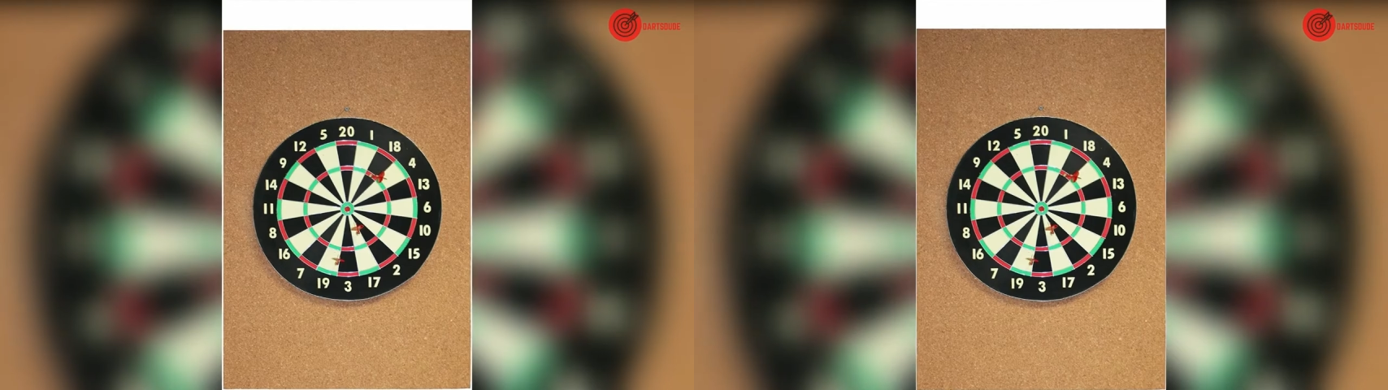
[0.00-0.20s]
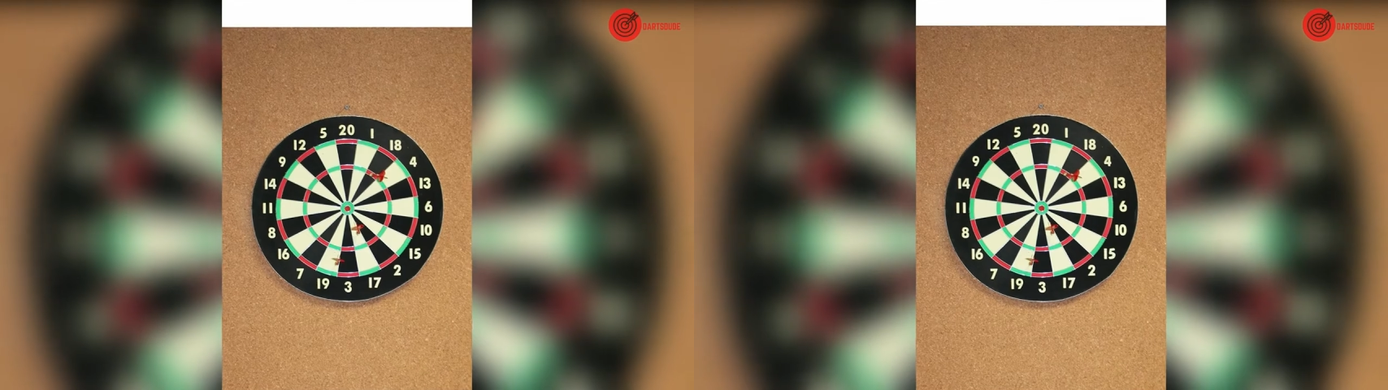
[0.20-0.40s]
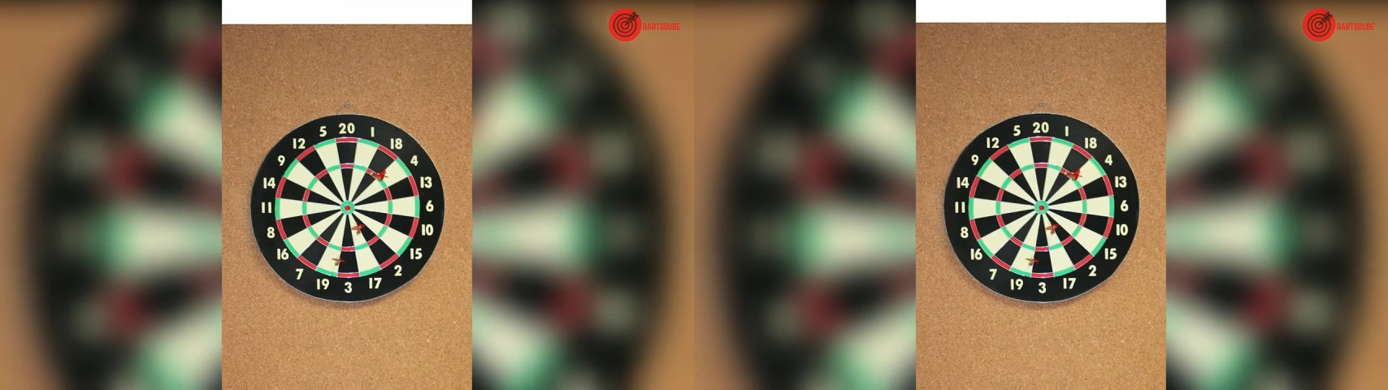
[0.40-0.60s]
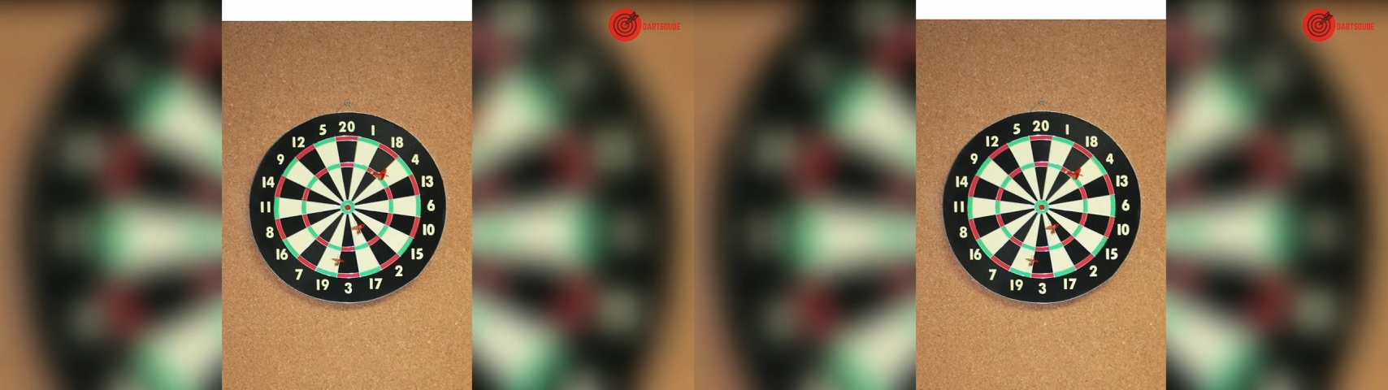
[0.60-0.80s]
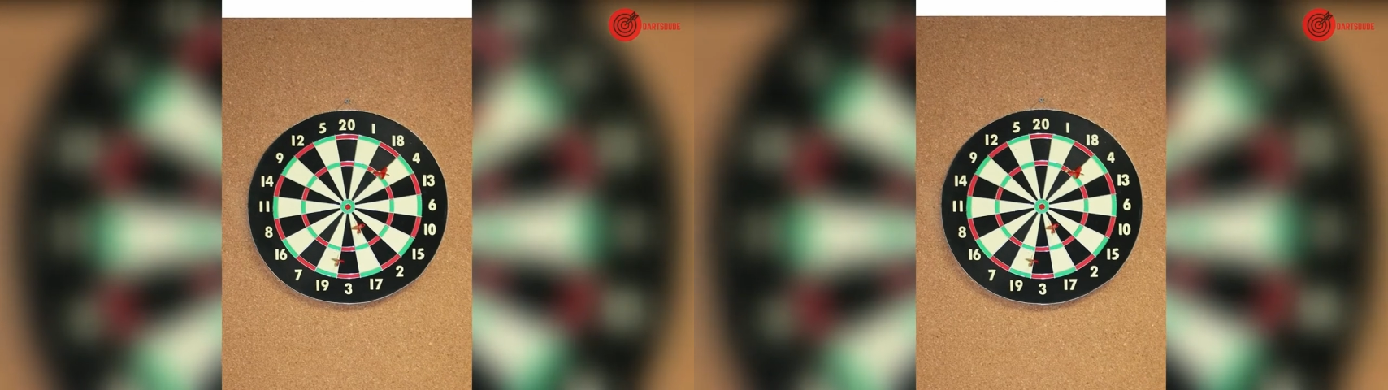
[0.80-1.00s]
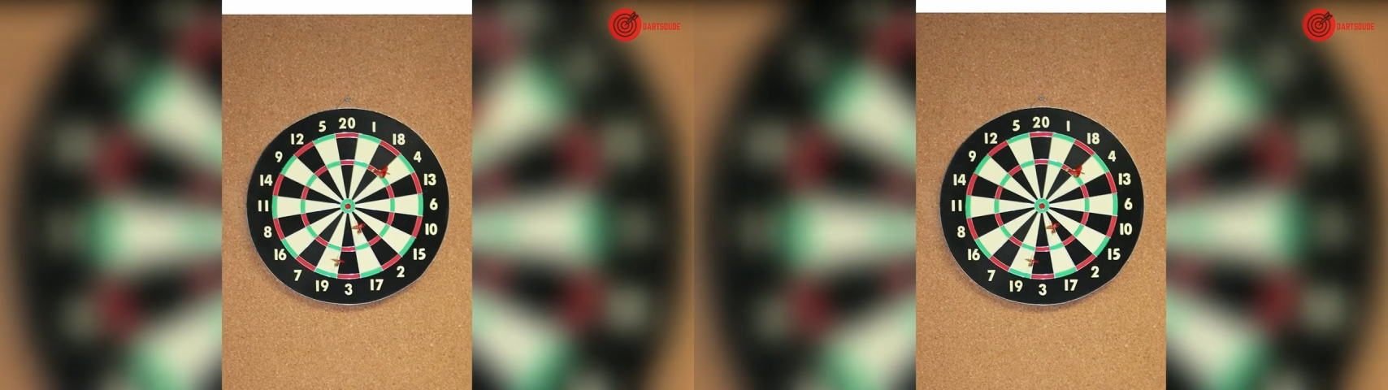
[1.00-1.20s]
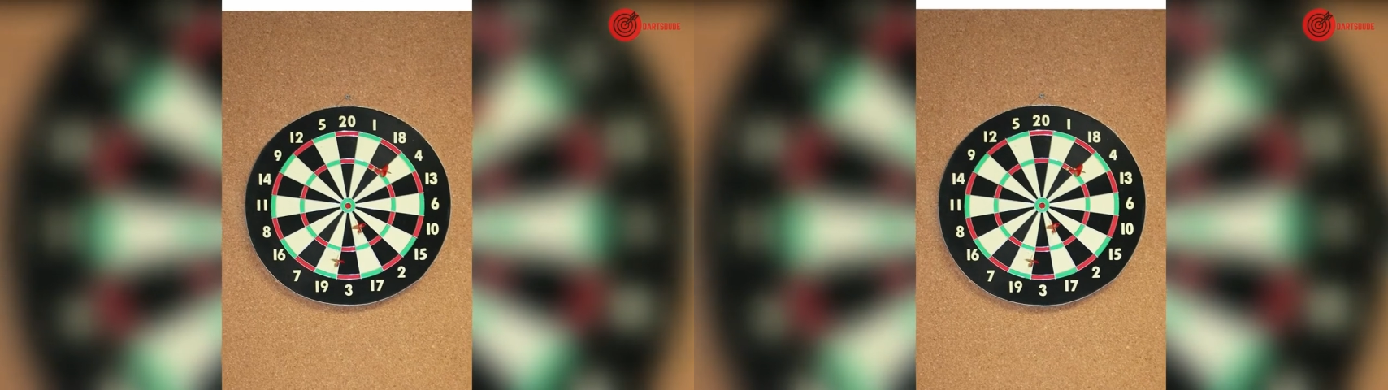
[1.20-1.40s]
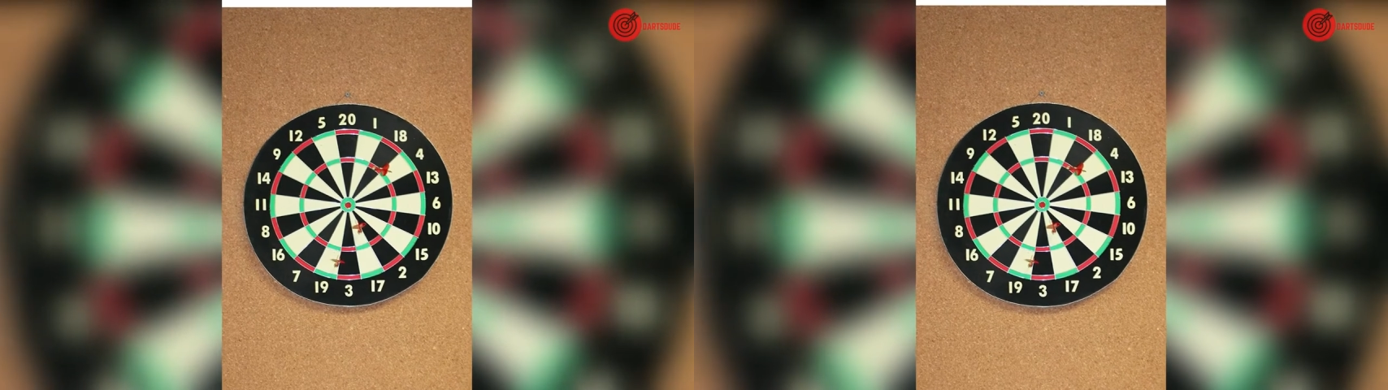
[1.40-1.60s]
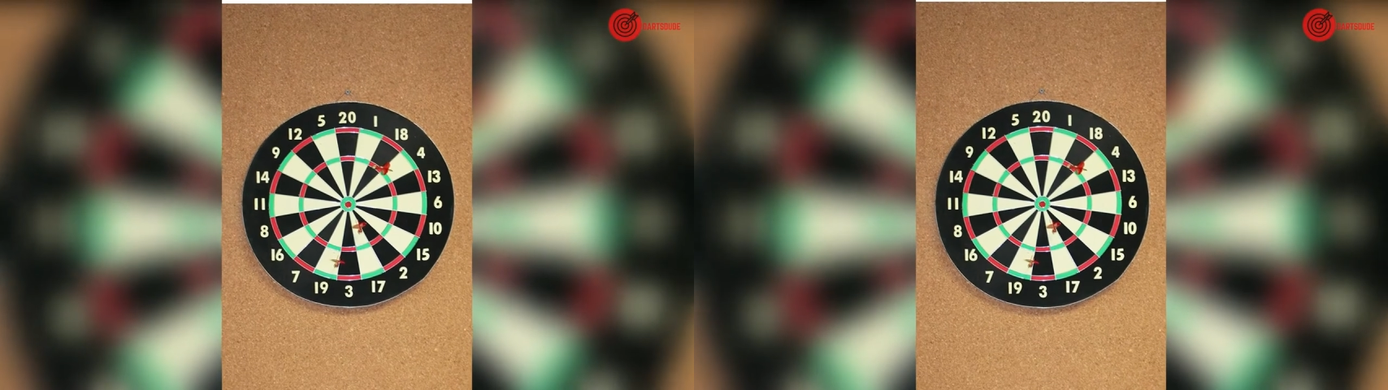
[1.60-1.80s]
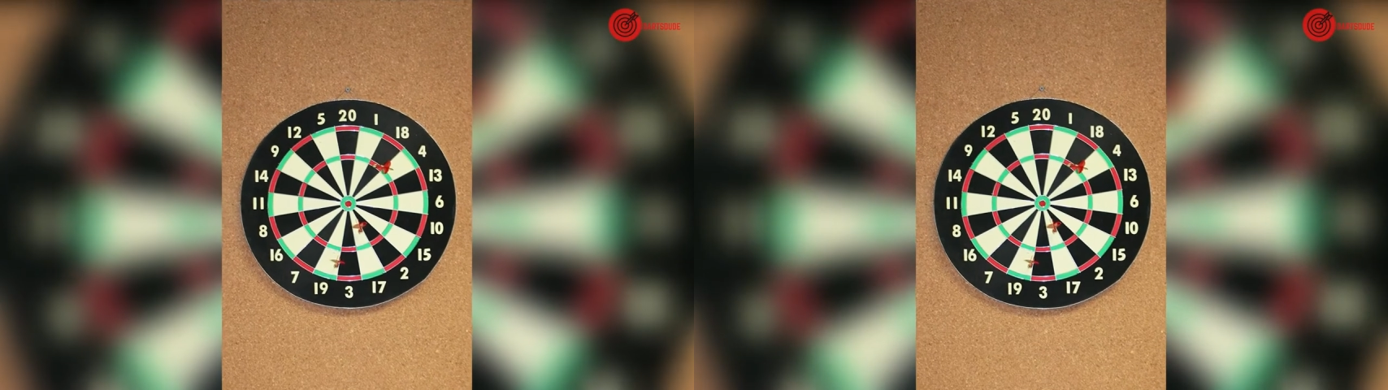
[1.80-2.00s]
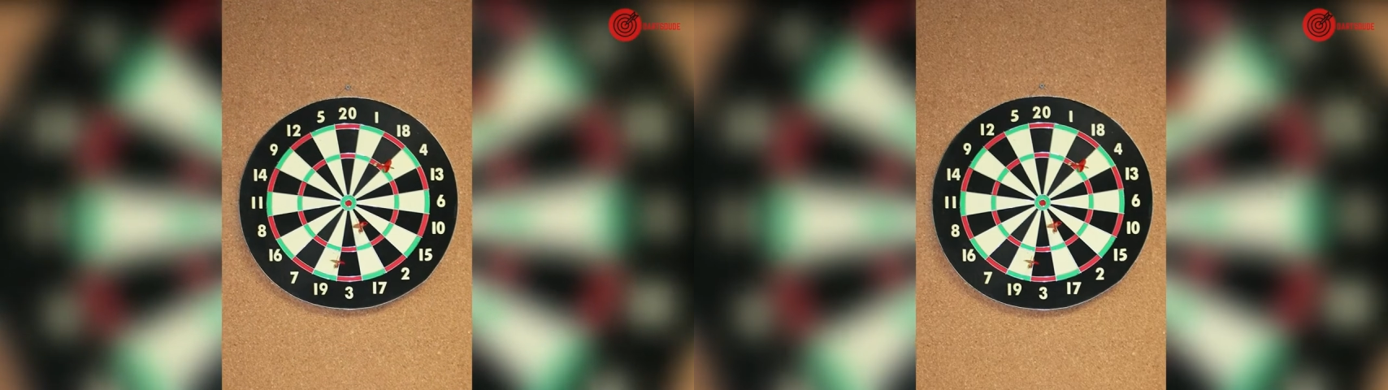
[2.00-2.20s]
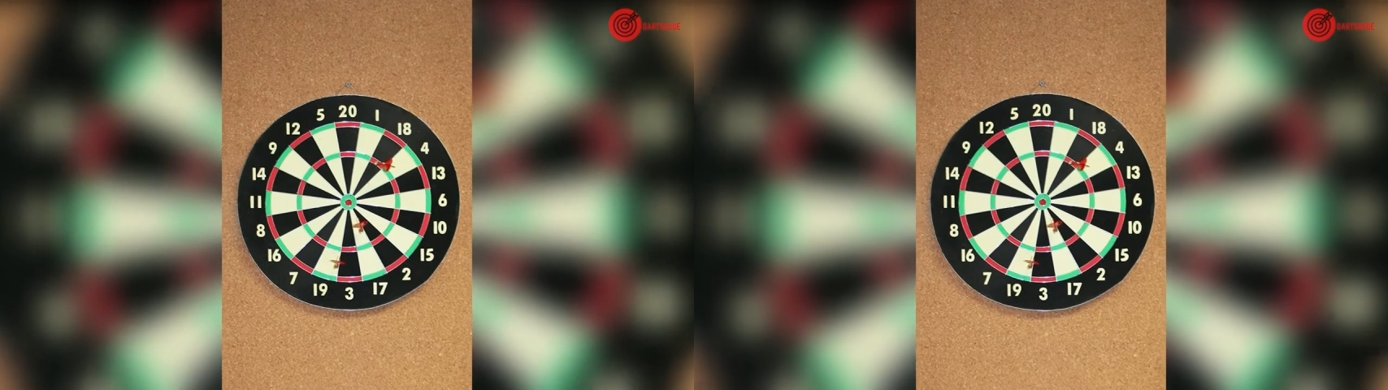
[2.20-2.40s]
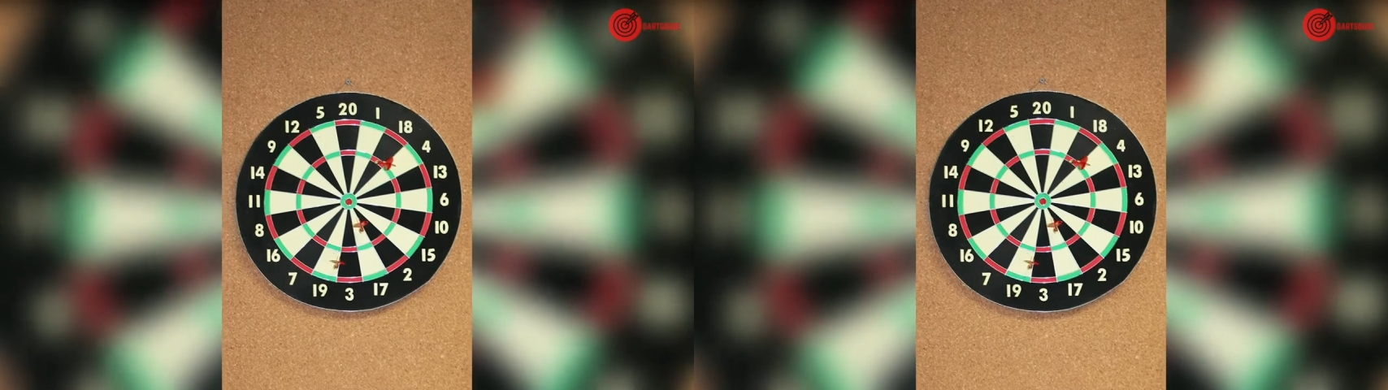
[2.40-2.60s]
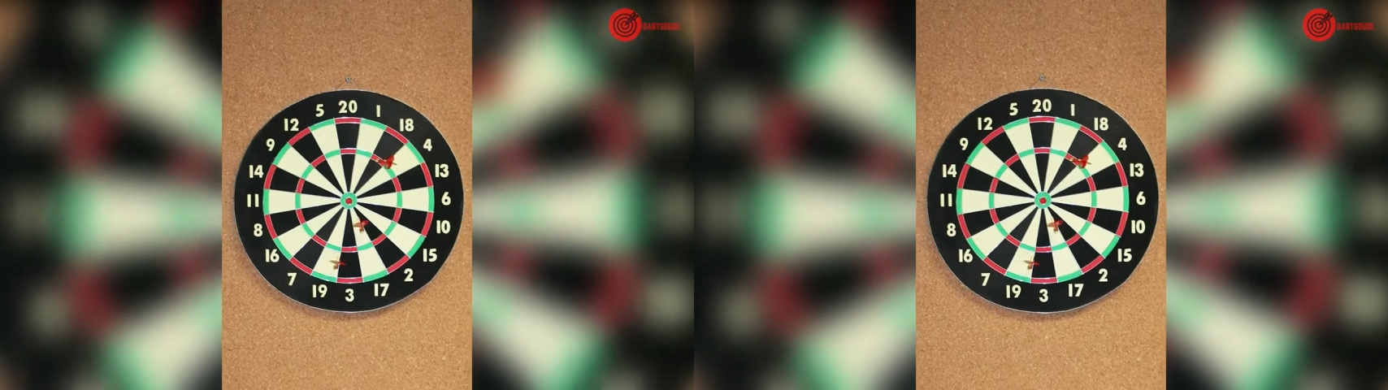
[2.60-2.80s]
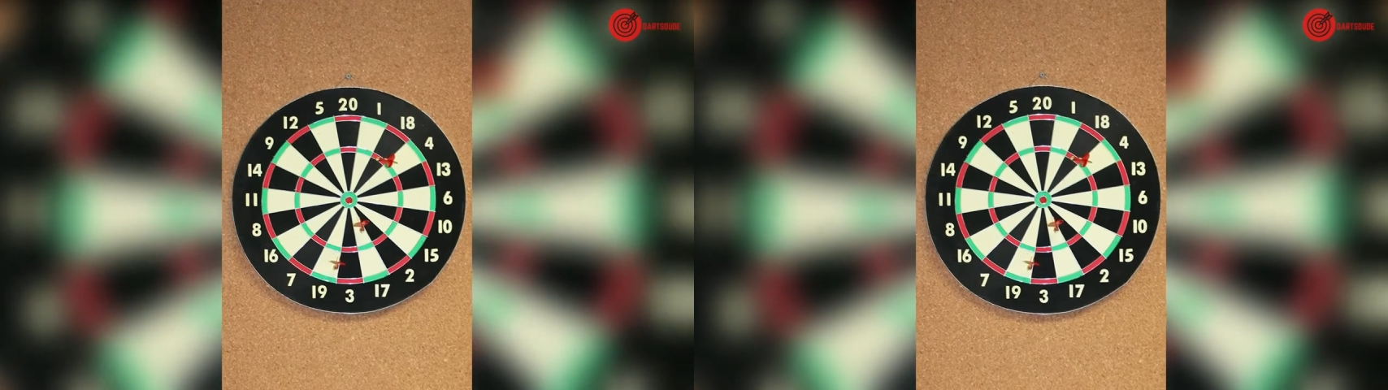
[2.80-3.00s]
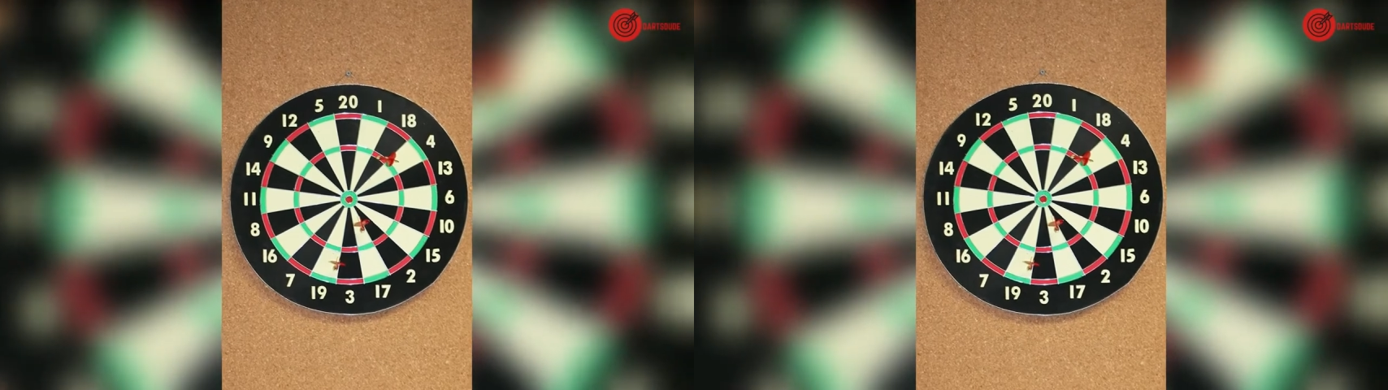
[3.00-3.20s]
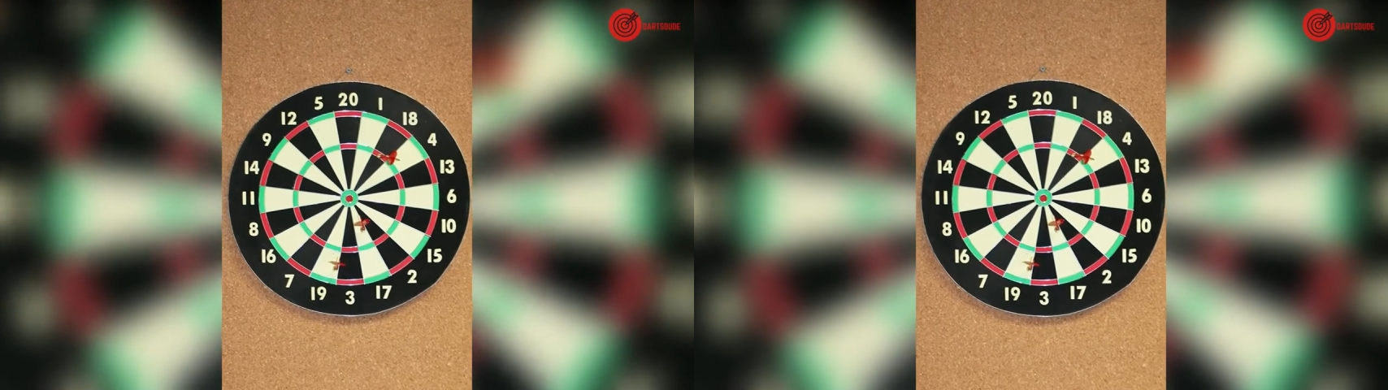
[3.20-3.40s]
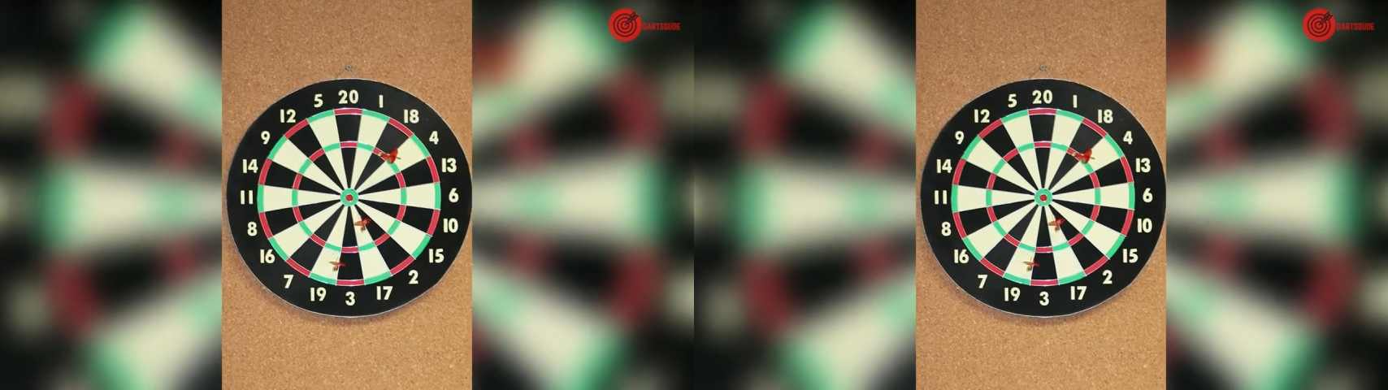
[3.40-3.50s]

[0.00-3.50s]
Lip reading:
[unreadable: no face in view]